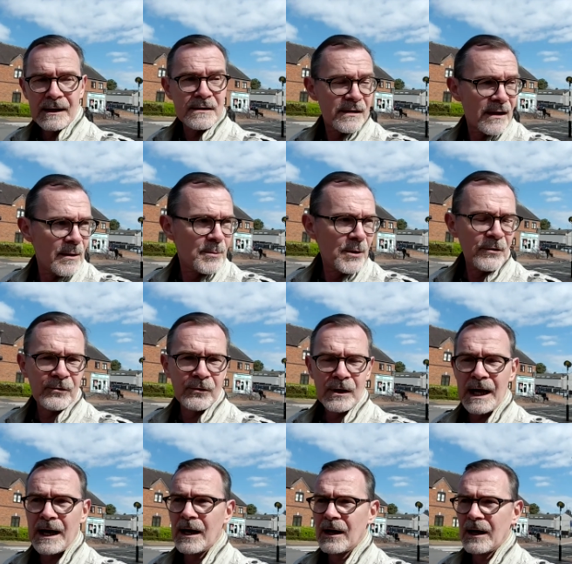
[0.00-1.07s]
It's a uh, beautiful
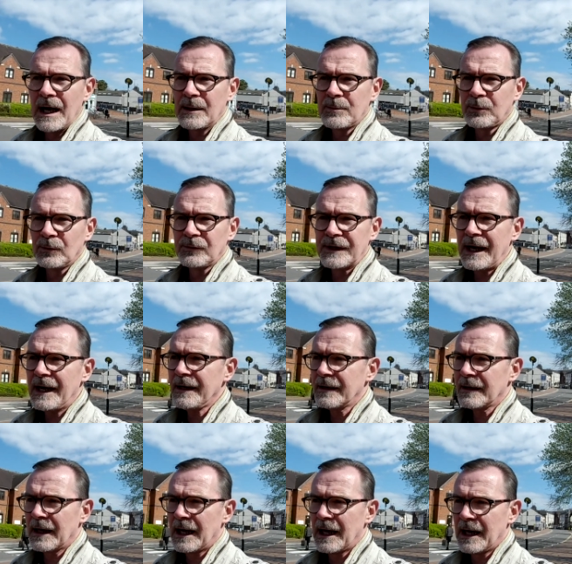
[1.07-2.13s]
uh, April day,
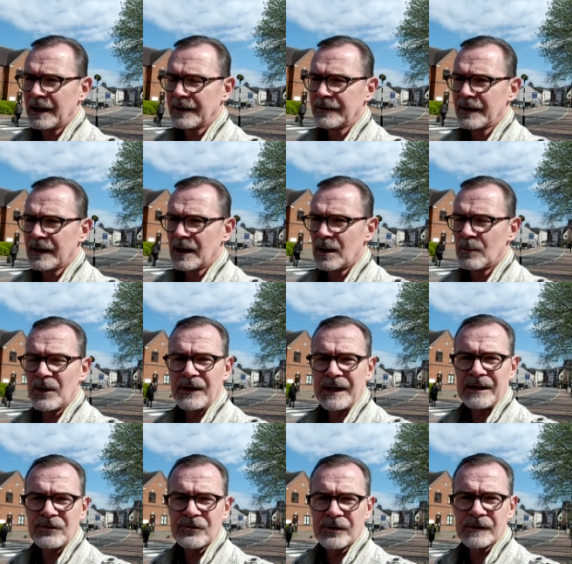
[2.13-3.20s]
and uh, I'm at the
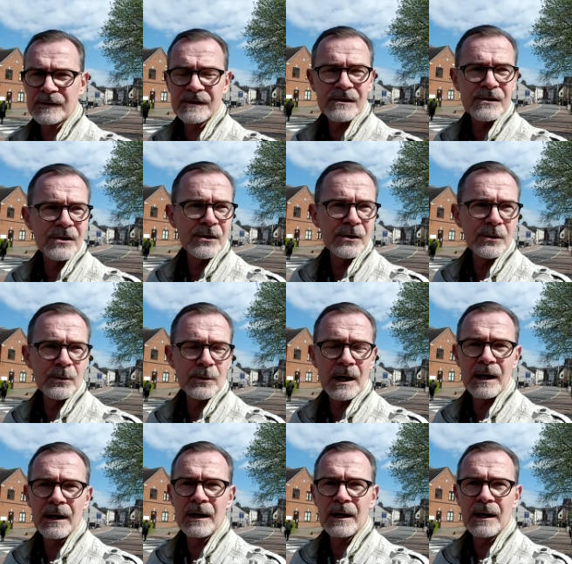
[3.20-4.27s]
entrance to
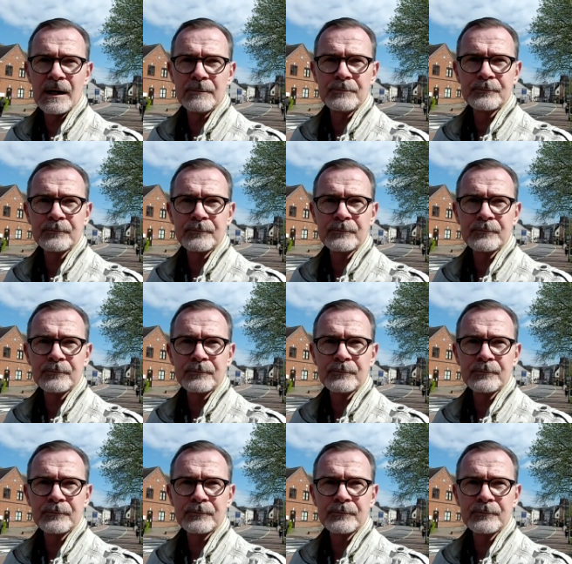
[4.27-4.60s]
uh,